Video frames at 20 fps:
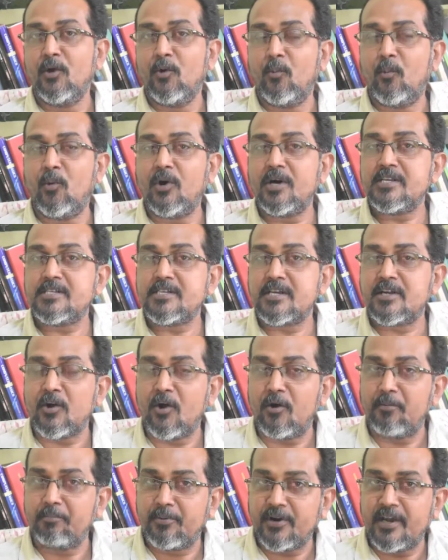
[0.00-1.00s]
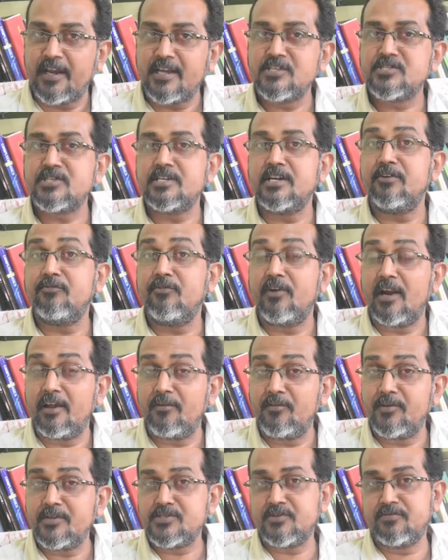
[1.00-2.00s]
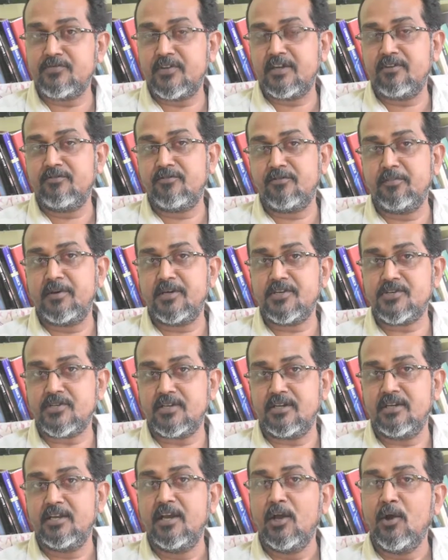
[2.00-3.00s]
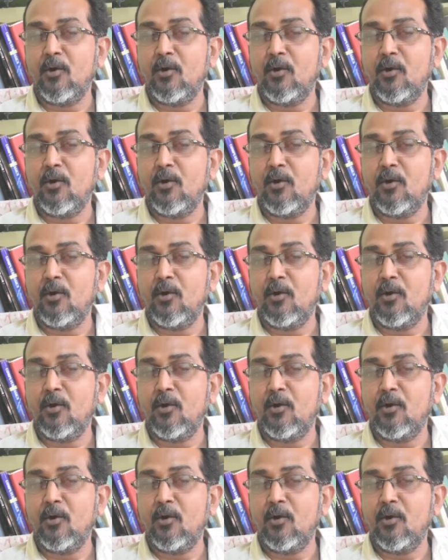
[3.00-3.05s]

What is the comprehension and relevance of the information?